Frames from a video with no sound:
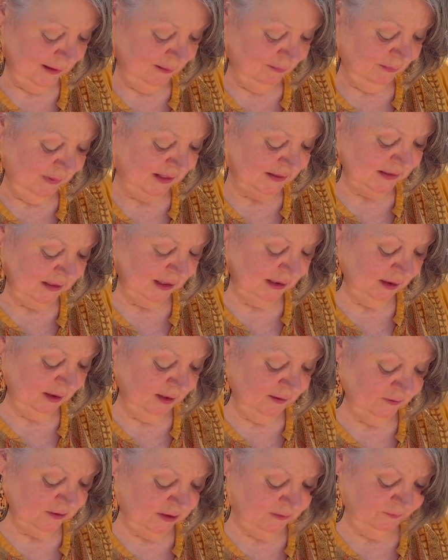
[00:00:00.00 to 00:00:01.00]
My son
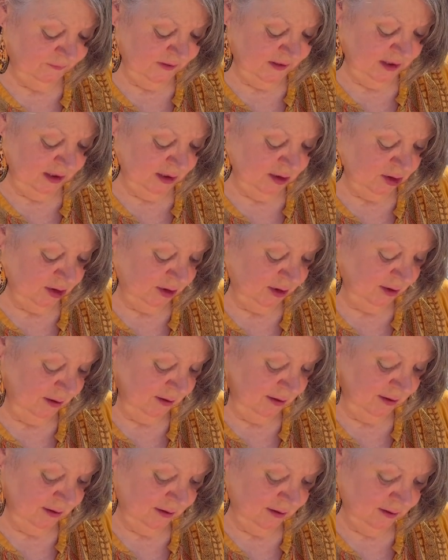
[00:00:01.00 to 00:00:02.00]
loves to fish.
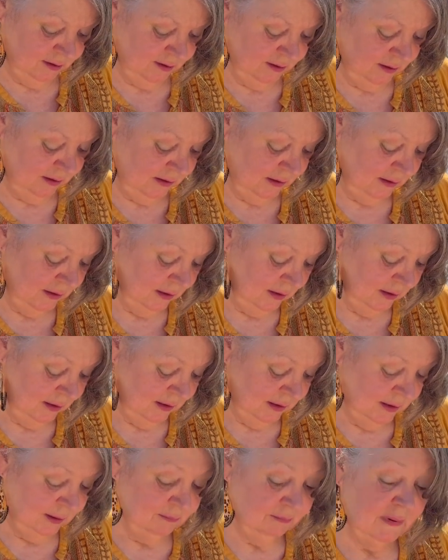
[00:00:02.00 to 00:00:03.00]

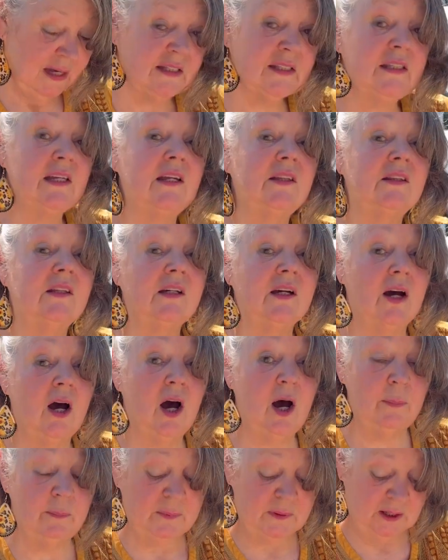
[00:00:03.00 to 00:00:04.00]
My son the
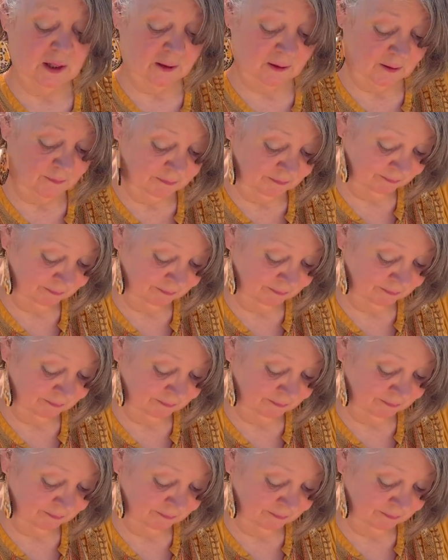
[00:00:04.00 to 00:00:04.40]
cop, y'all.